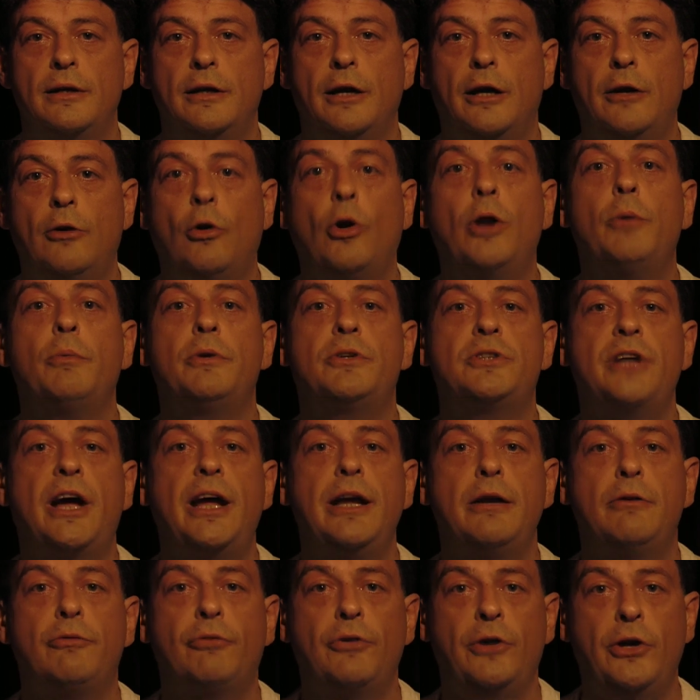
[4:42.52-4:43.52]
And all it would
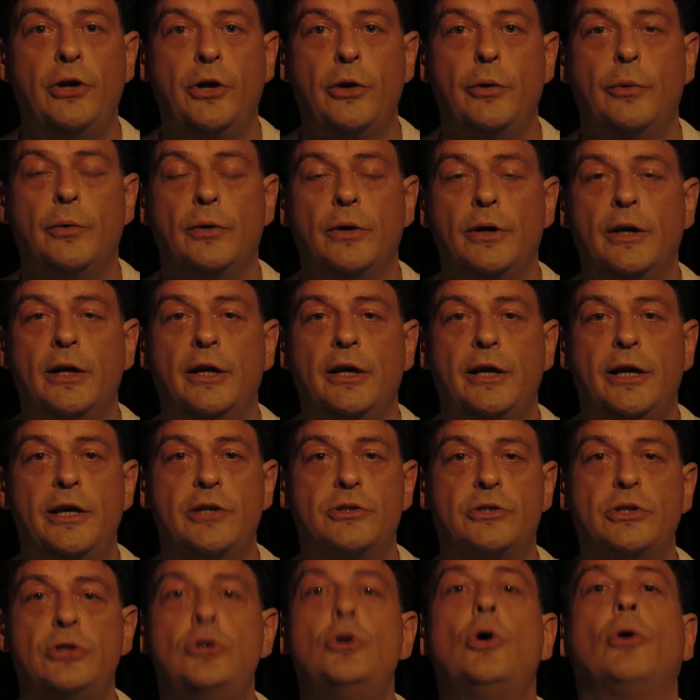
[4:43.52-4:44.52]
take for you
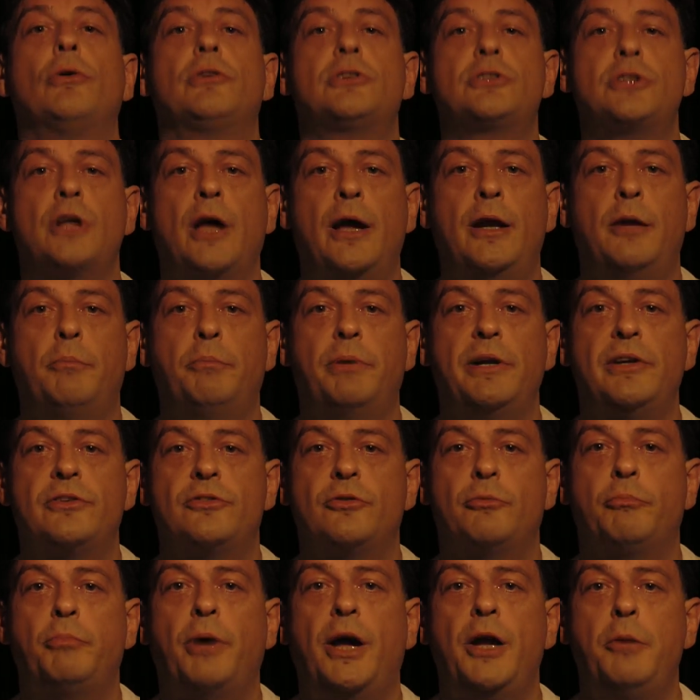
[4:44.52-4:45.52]
is to not sign a
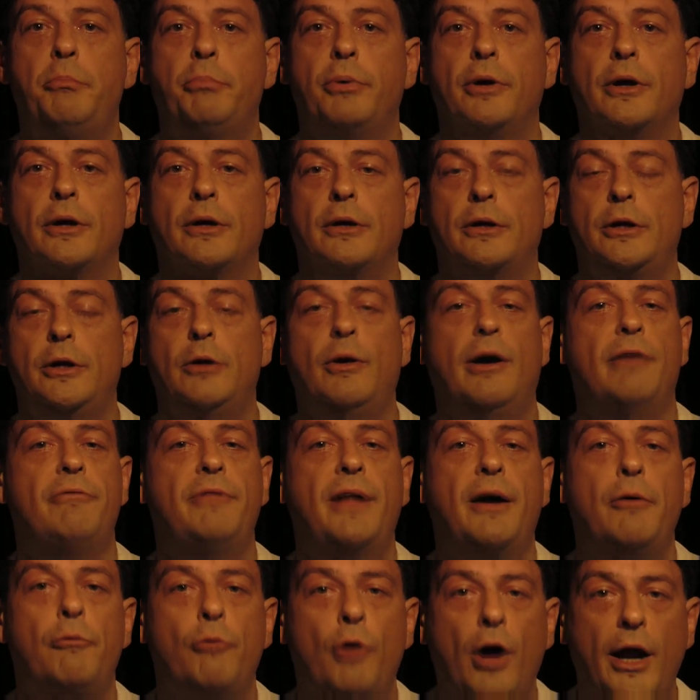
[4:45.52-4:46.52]
piece of paper. You have
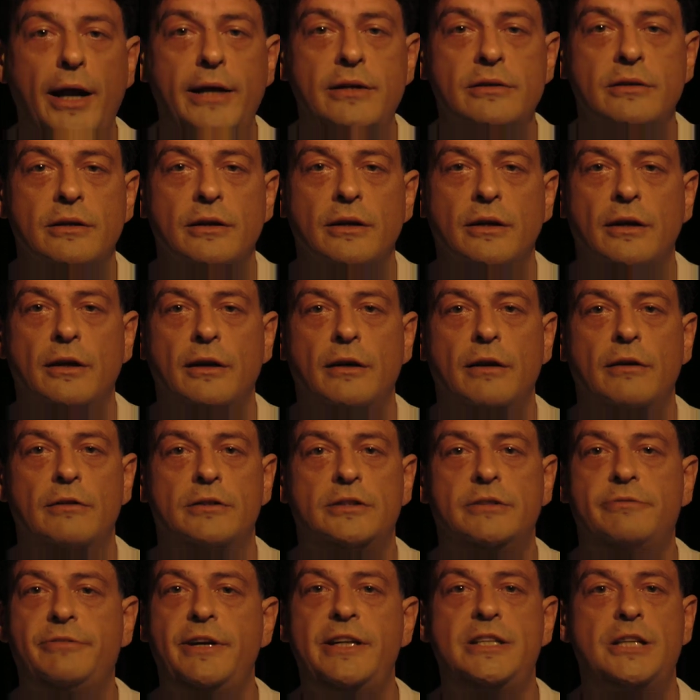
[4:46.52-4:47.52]
that right
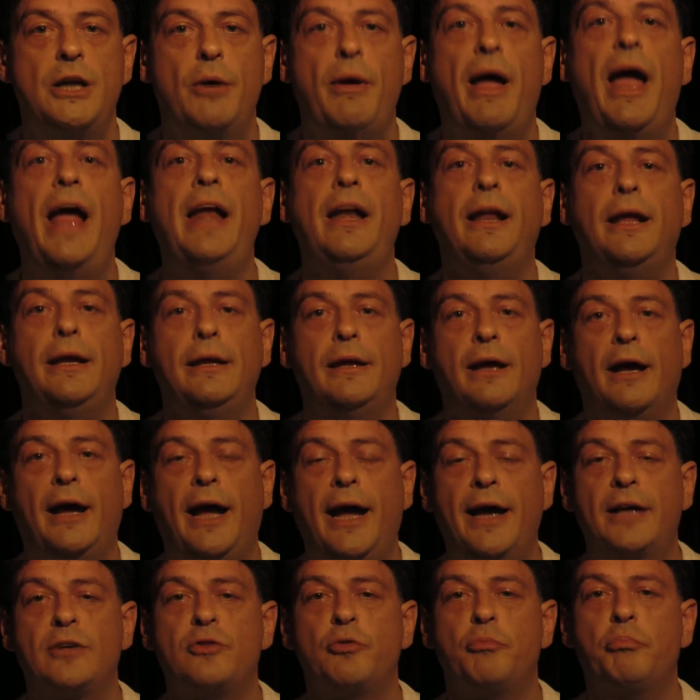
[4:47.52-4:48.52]
to veto any
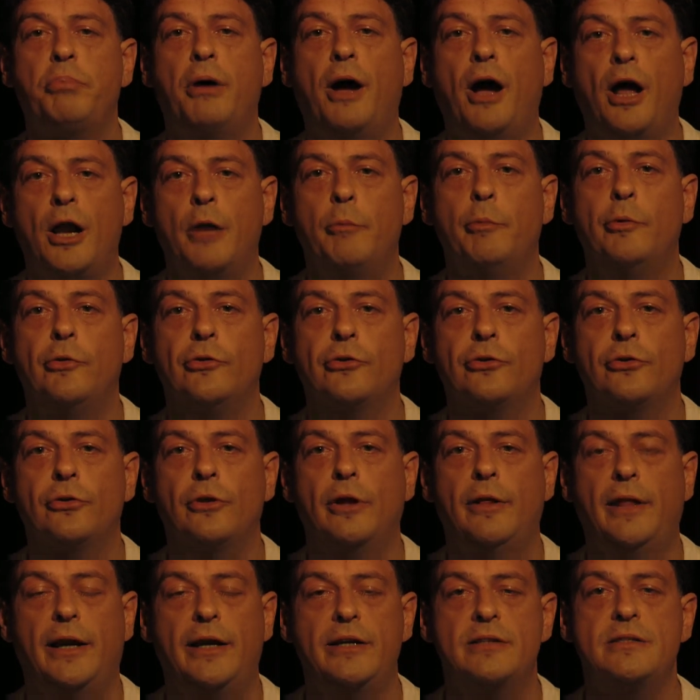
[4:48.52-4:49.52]
act of parliament,
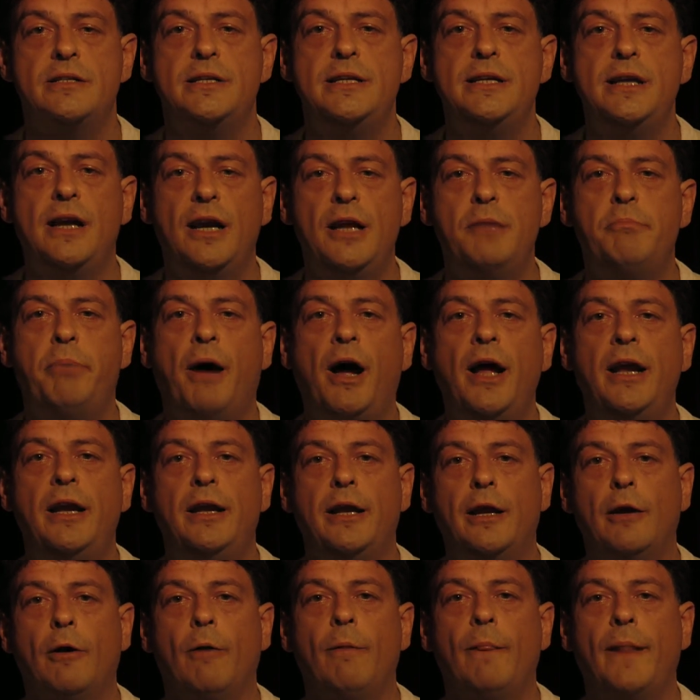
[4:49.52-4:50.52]
and that is legally
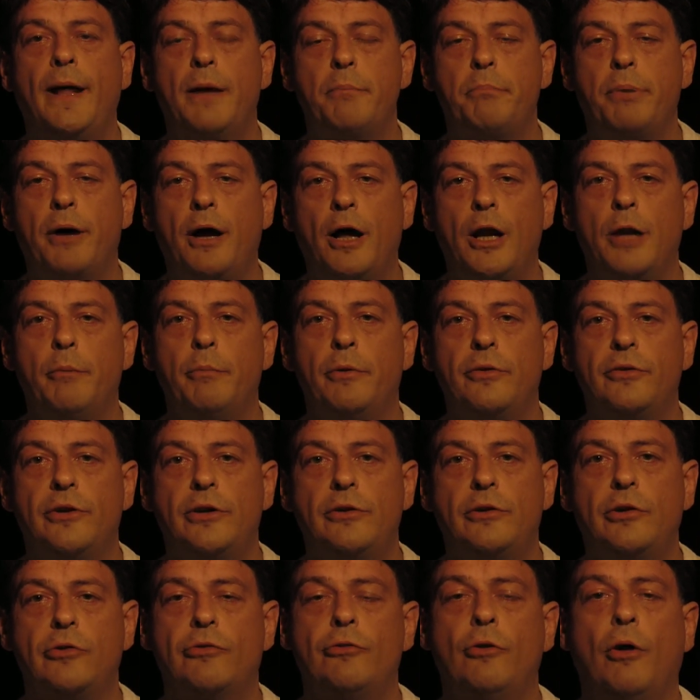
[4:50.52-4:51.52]
binding on that parliament.
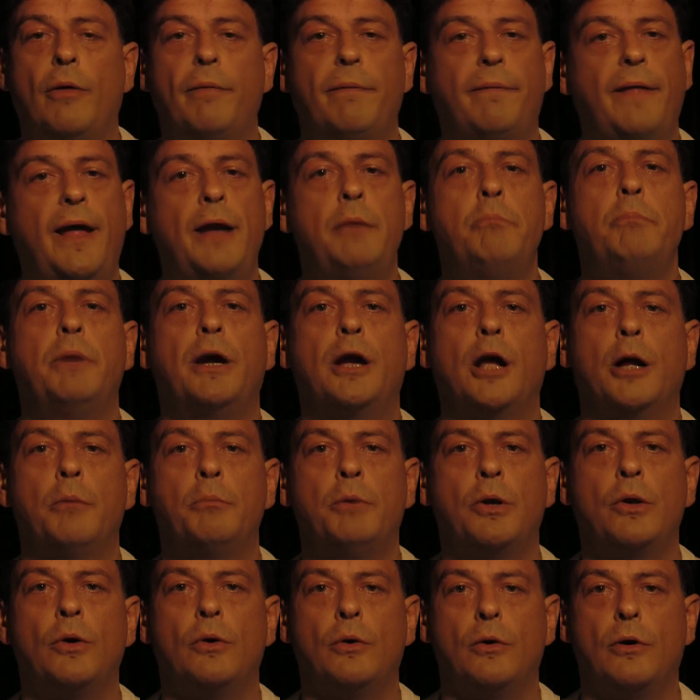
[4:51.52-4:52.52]
It does not then
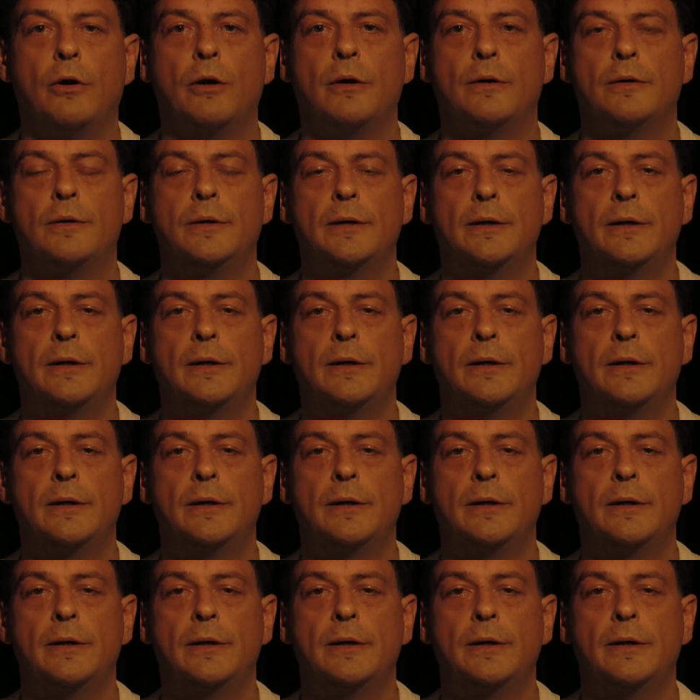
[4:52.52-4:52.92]
become law.